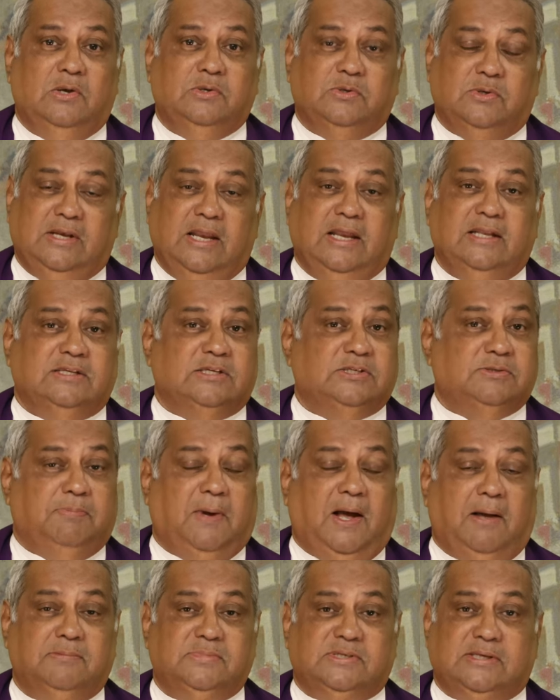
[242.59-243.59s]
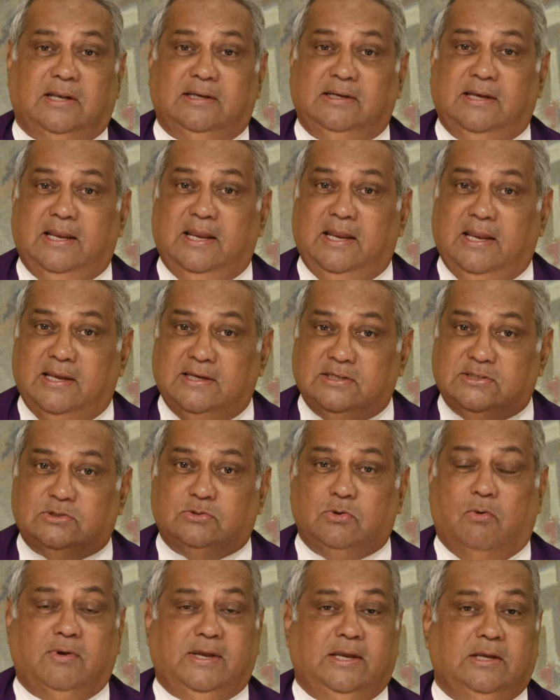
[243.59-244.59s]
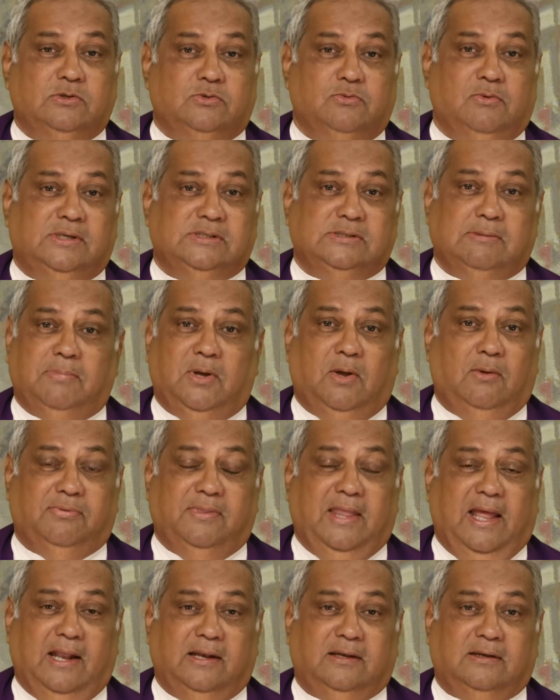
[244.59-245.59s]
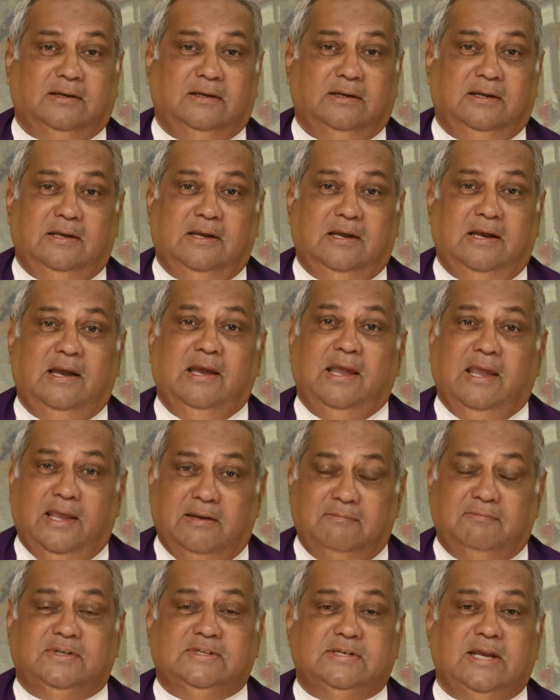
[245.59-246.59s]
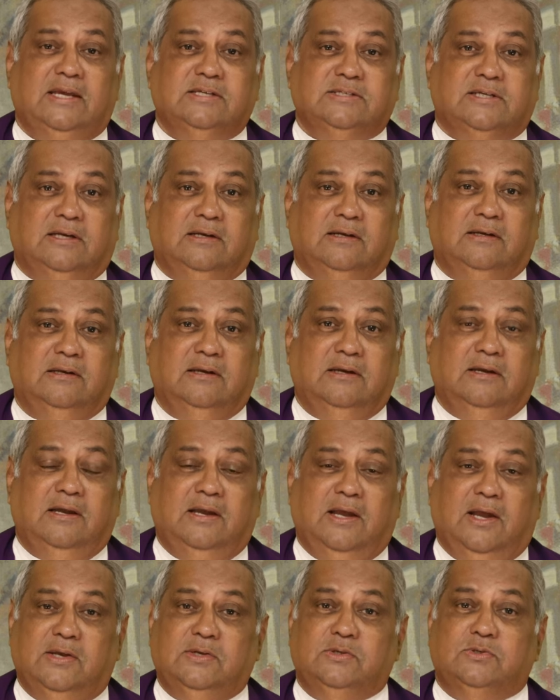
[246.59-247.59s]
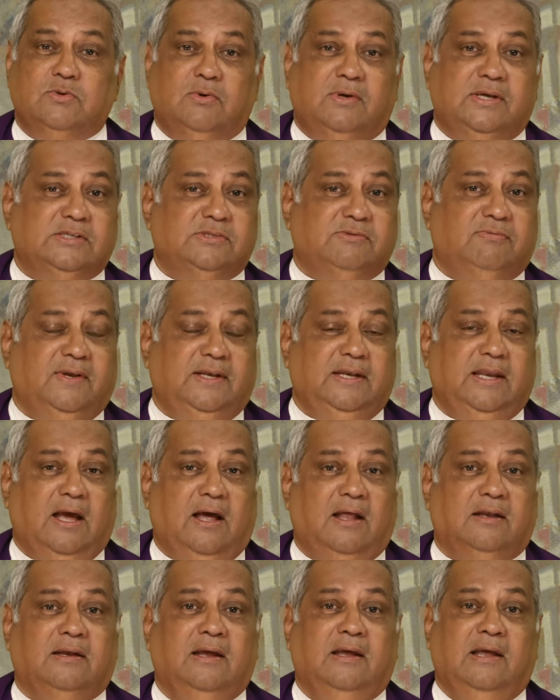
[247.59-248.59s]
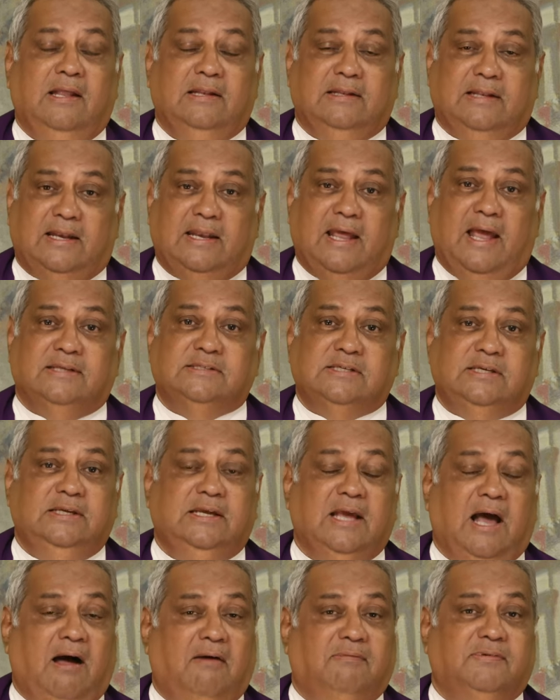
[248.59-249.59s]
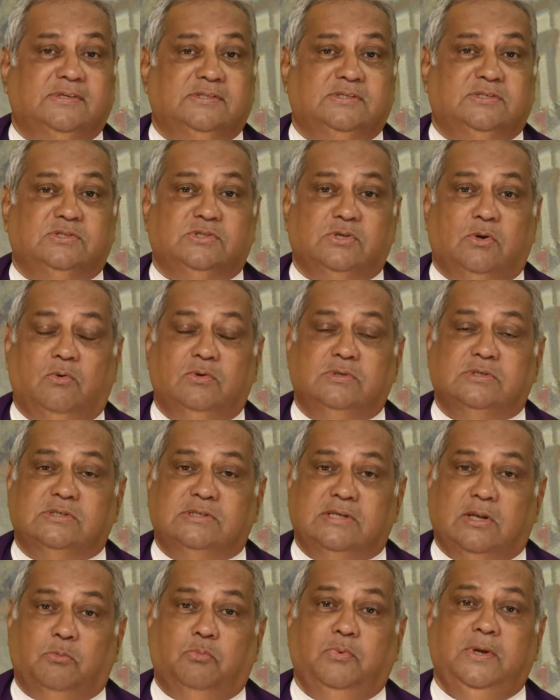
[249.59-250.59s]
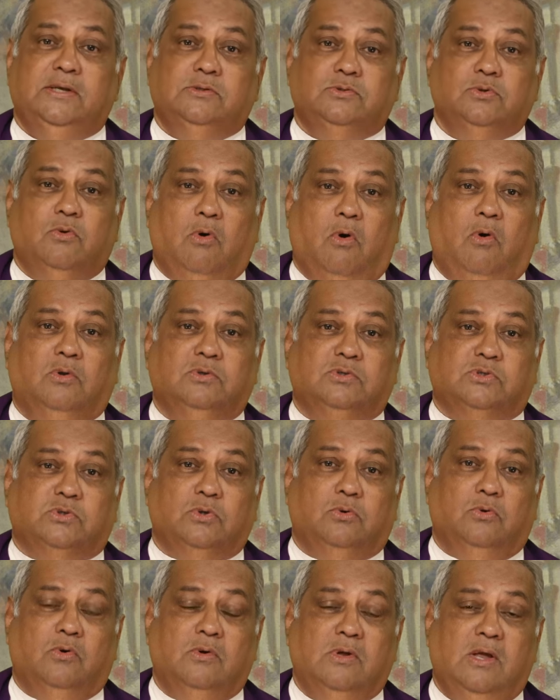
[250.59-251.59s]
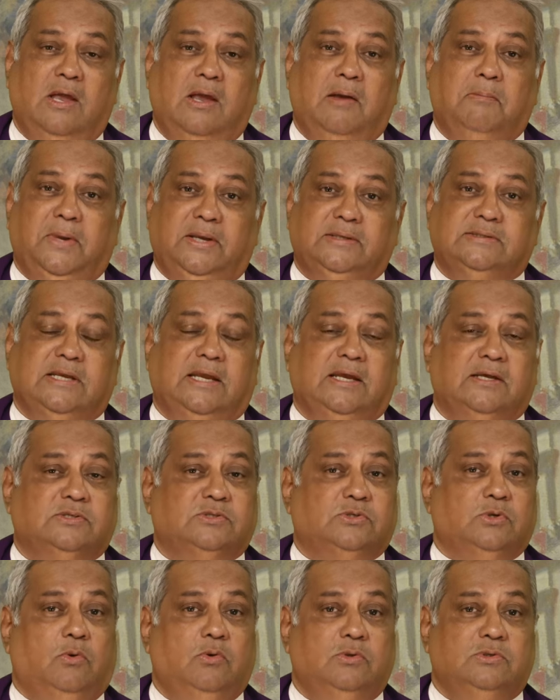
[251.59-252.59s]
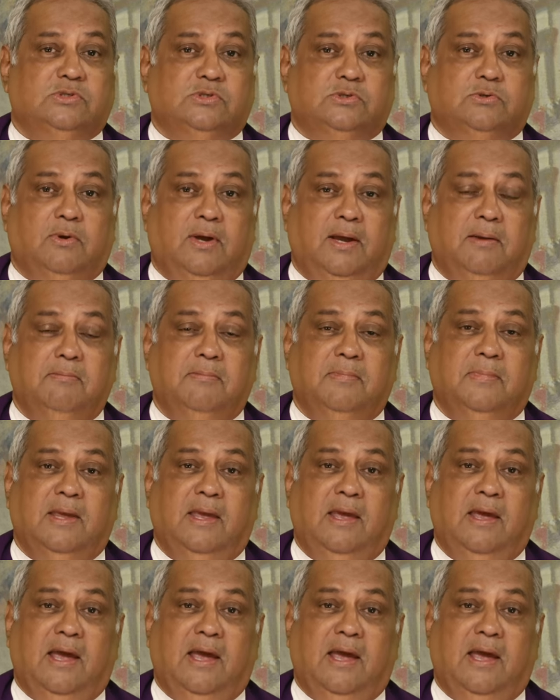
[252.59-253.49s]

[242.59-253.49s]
Today, this Palm Sunday is talking to us about that invitation into His vineyard, that as He harvests souls, that we too also may take souls to Him,